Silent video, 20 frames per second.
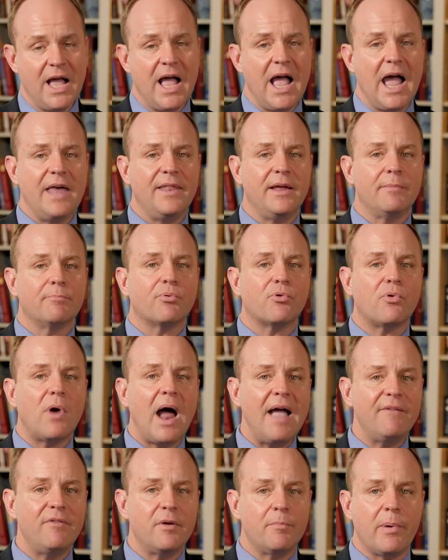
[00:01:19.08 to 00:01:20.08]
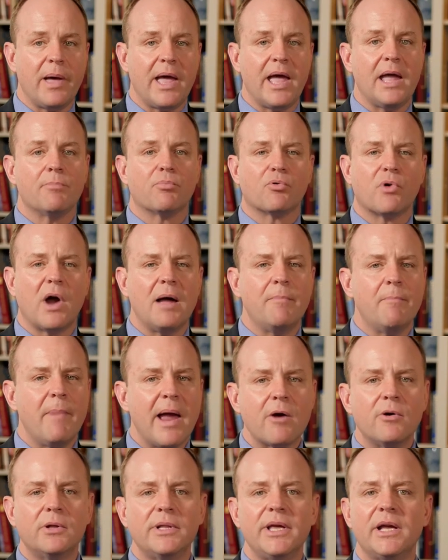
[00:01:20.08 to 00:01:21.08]
And then private pay
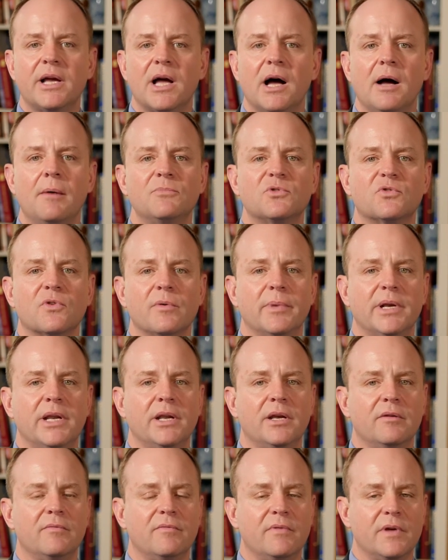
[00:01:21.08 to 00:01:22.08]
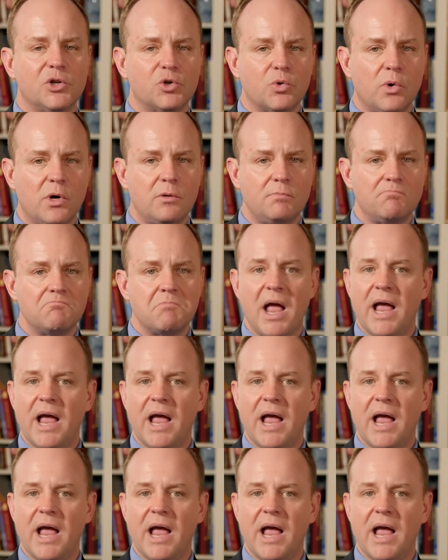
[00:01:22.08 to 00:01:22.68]
primarily comes from an individual